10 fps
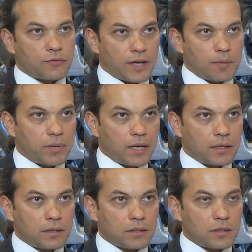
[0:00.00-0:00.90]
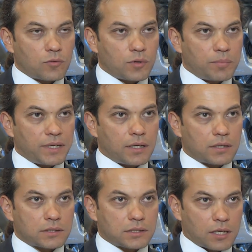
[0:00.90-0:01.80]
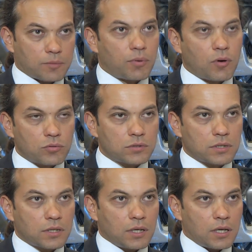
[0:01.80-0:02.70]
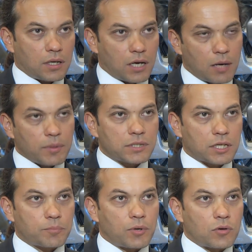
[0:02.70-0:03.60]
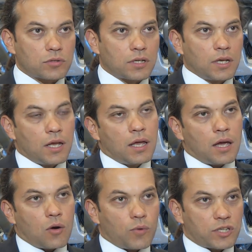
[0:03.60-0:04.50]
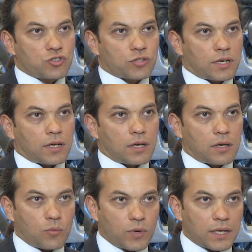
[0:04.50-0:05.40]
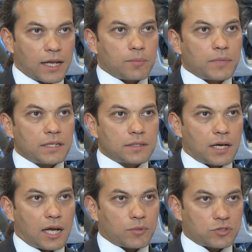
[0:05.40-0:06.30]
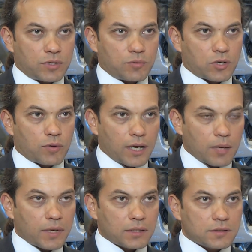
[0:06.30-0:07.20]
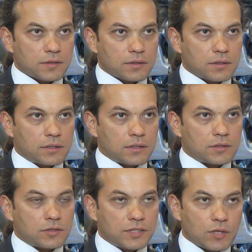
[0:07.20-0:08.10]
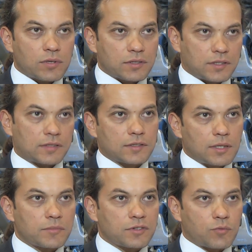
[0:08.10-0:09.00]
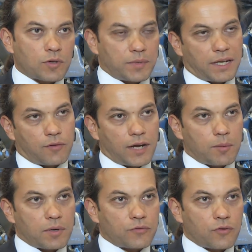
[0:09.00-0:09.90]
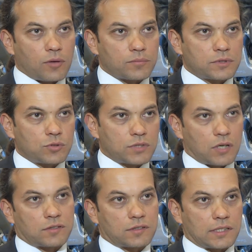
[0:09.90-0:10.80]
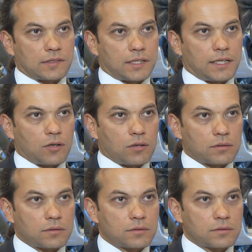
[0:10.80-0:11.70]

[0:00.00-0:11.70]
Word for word: Fairplay. It will be a tugboat, a harbor tugboat, which uh, will then meet the IMO 3 requirements. The serial systems will be available from 2016 on.